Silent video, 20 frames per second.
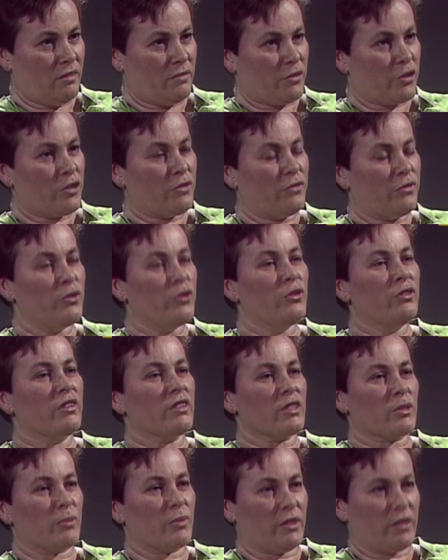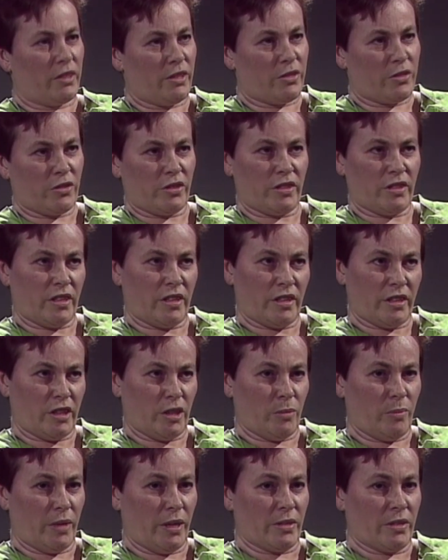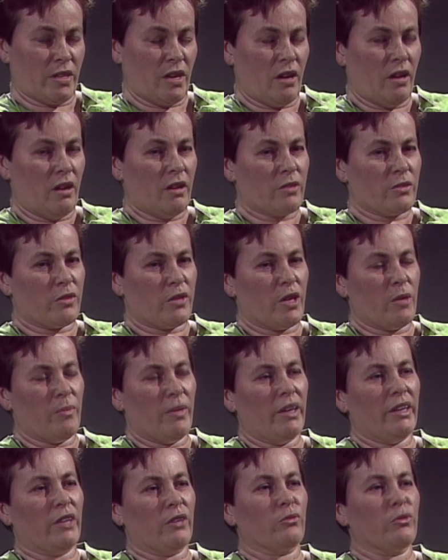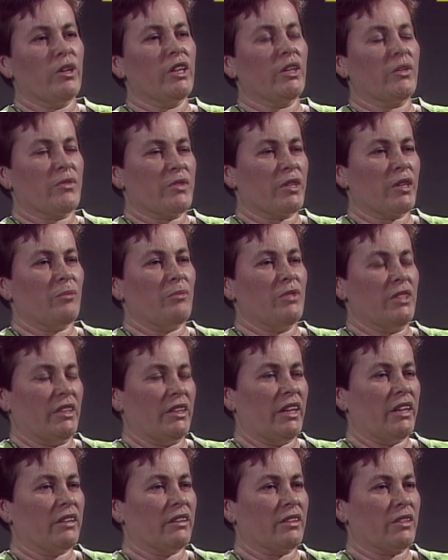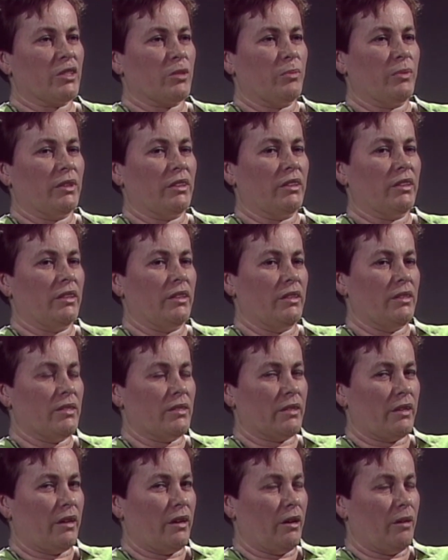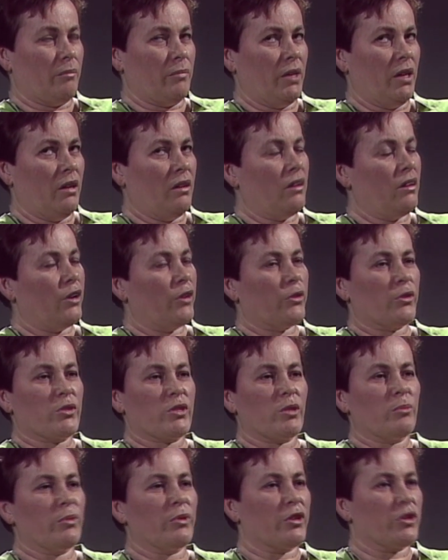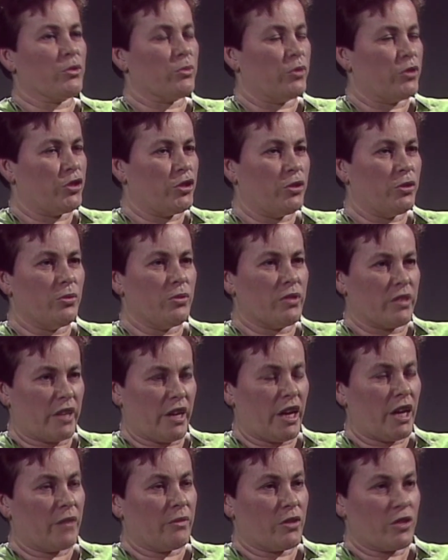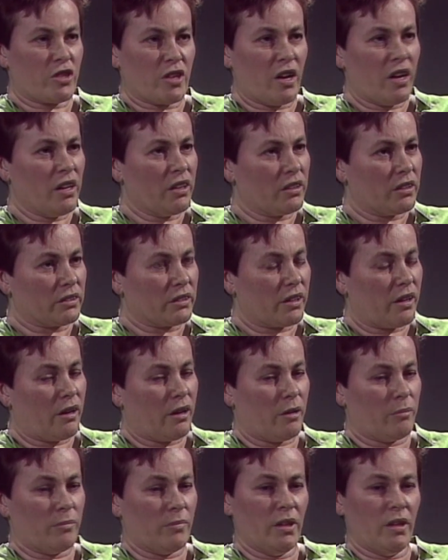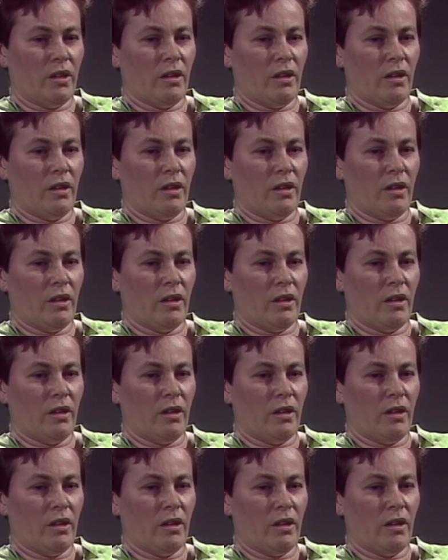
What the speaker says: Very few disabilities are genetically based. So they may get rid of some genetic disabilities, although some parents will choose to have the child.